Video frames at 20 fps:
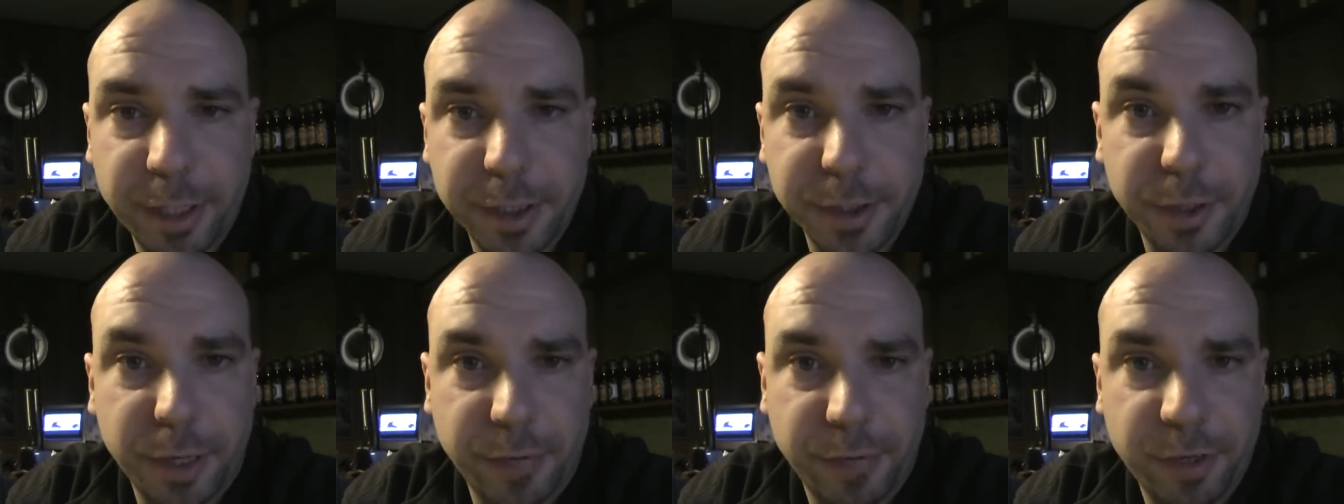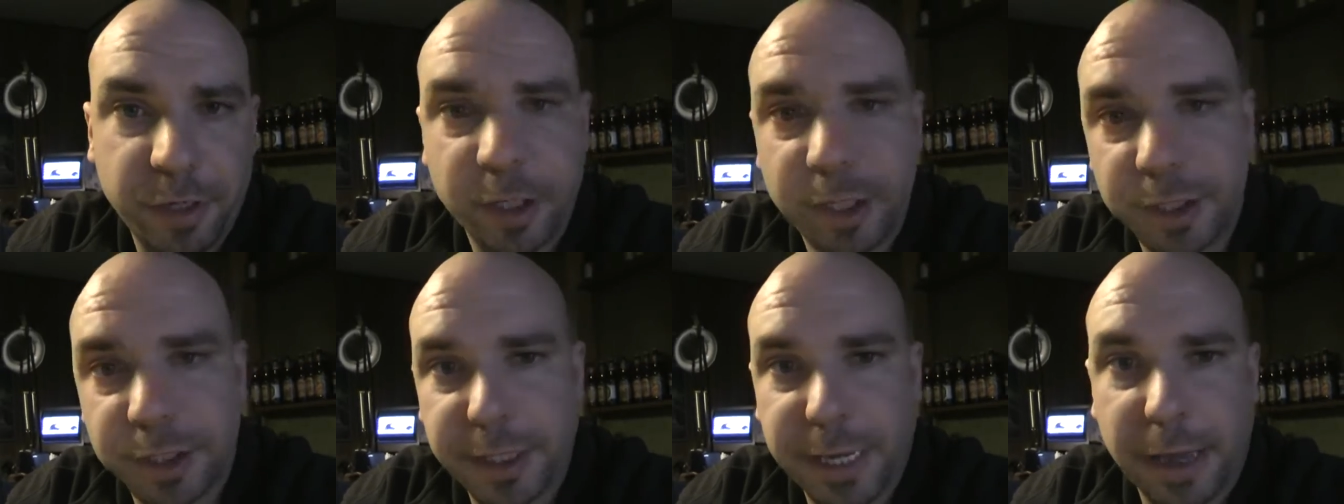They'll give you a
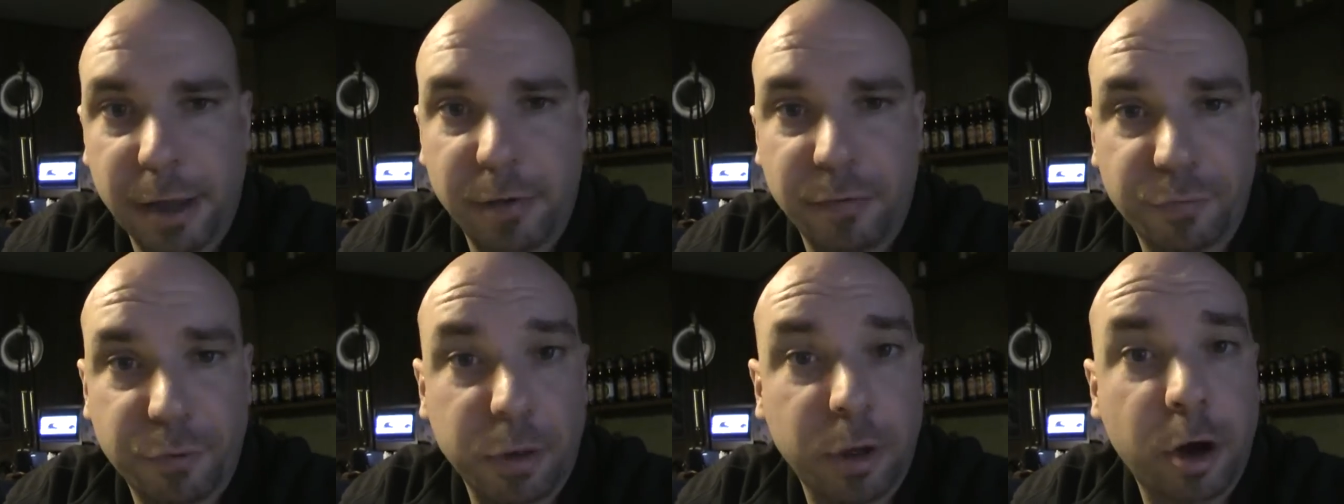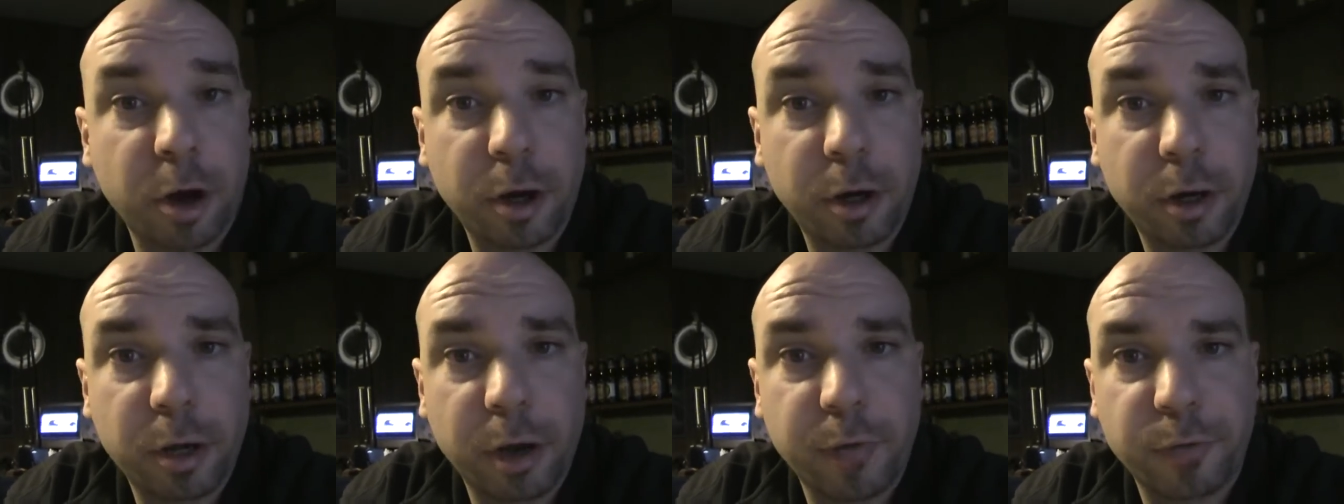discount for the
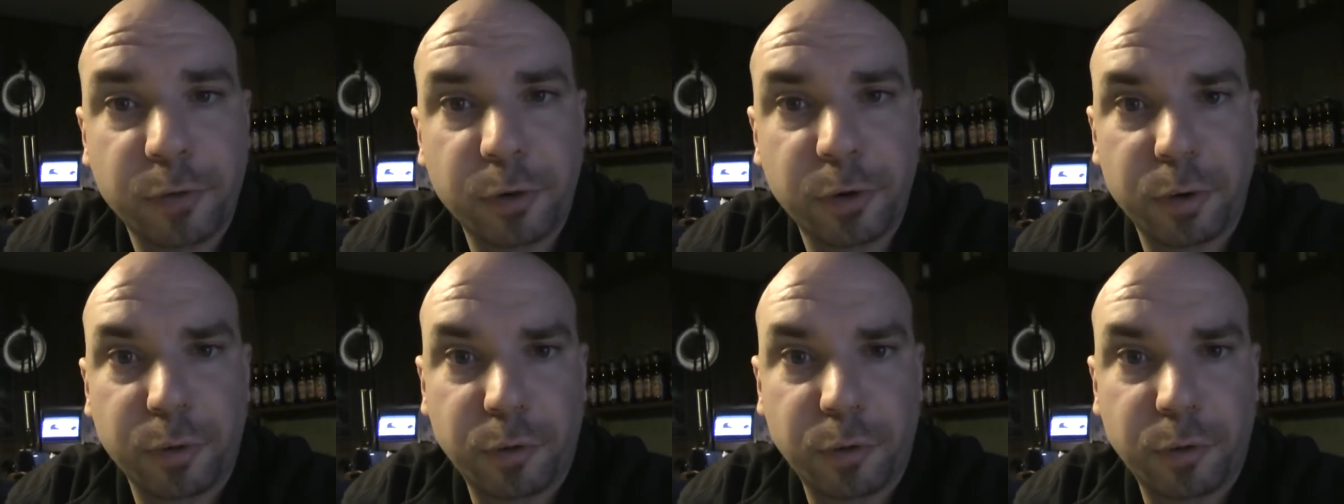hardcover